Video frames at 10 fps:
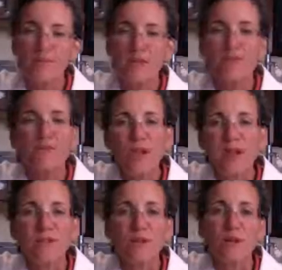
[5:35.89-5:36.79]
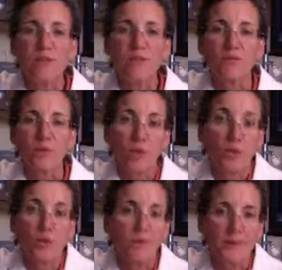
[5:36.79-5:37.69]
effects of low
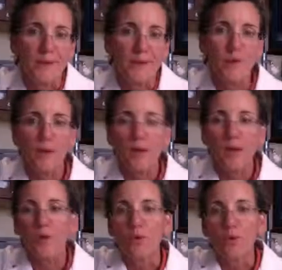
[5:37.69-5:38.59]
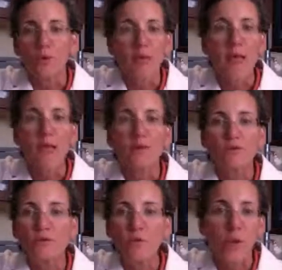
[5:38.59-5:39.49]
libido or lack of
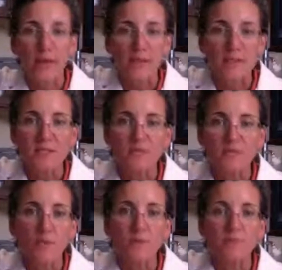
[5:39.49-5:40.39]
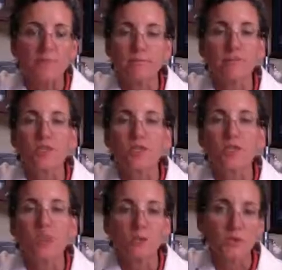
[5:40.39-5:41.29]
orgasm or
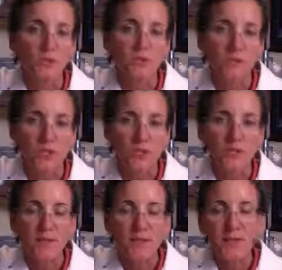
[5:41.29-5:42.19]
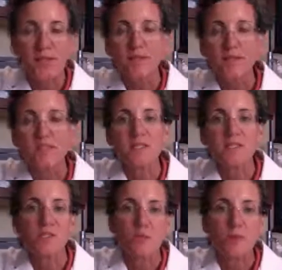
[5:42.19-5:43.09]
sexual dysfunction. It's
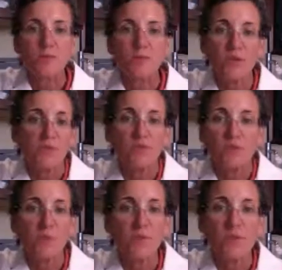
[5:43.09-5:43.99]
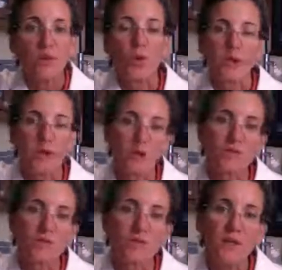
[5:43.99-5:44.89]
disruptive in a family quite
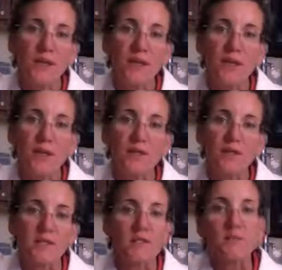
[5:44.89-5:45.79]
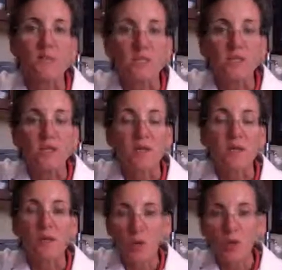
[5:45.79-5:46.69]
often and in the intimacy
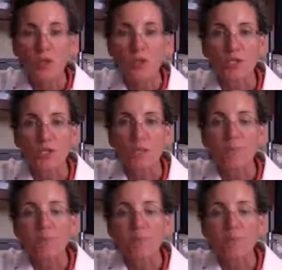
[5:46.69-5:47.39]
of a partnership.